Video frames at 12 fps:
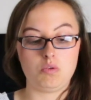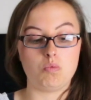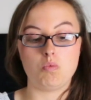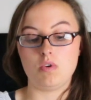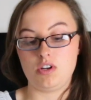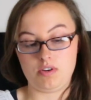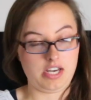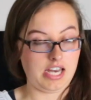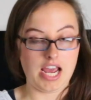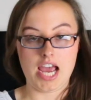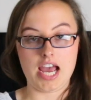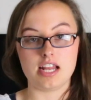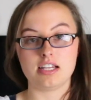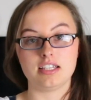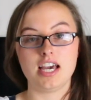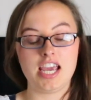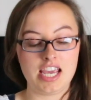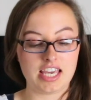what do I need to add?
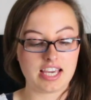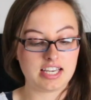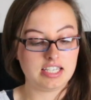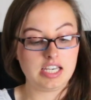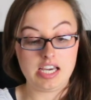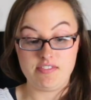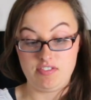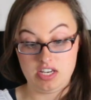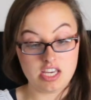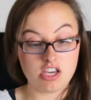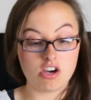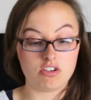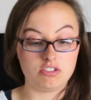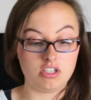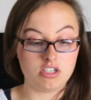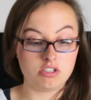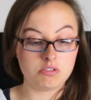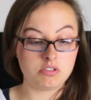Like, if any of y'all
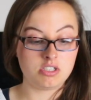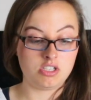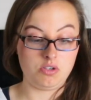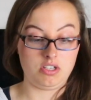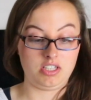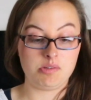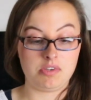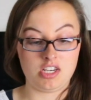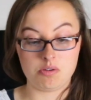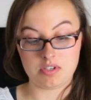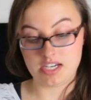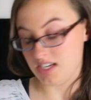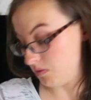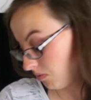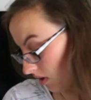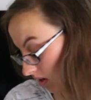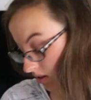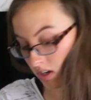know, you can let me know what I did
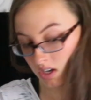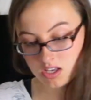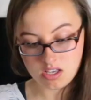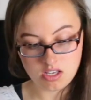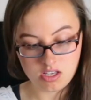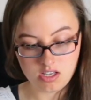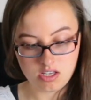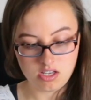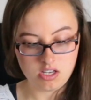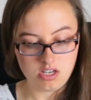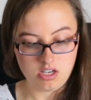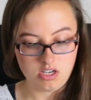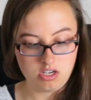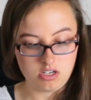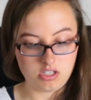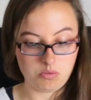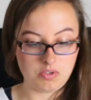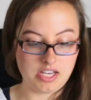wrong
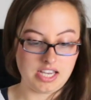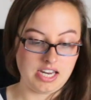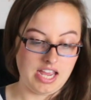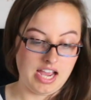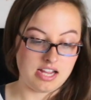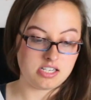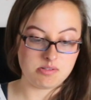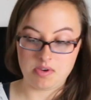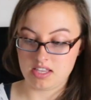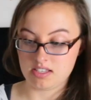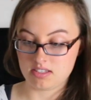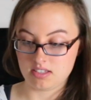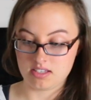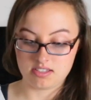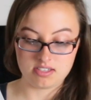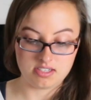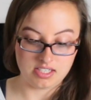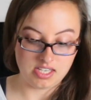or what I can add to make this less
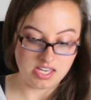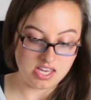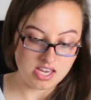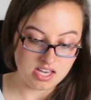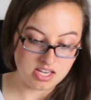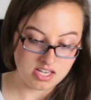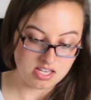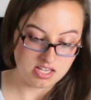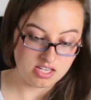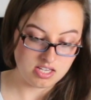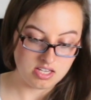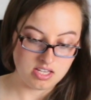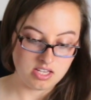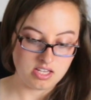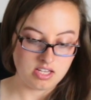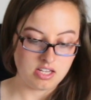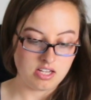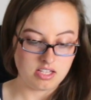sticky.
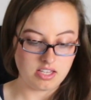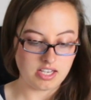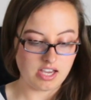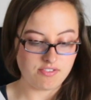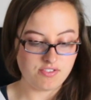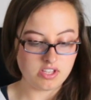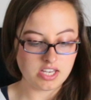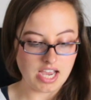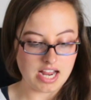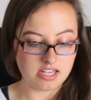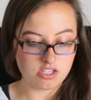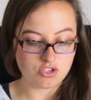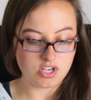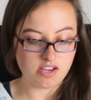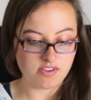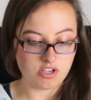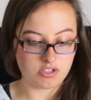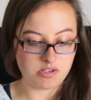Like, I feel like adding the
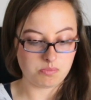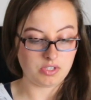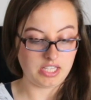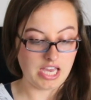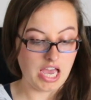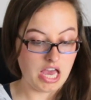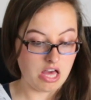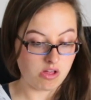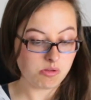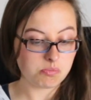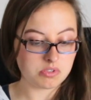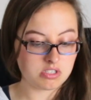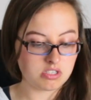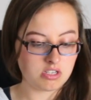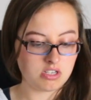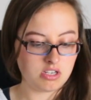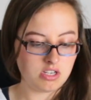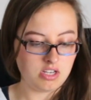shaving cream really helps,
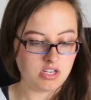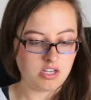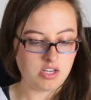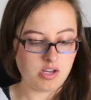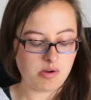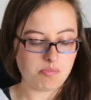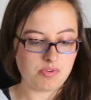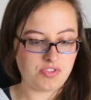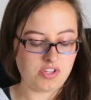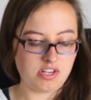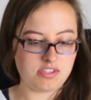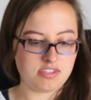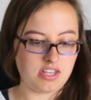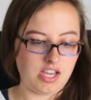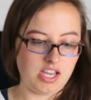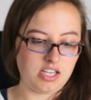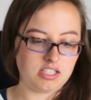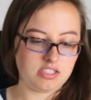but then it's
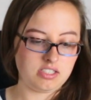like,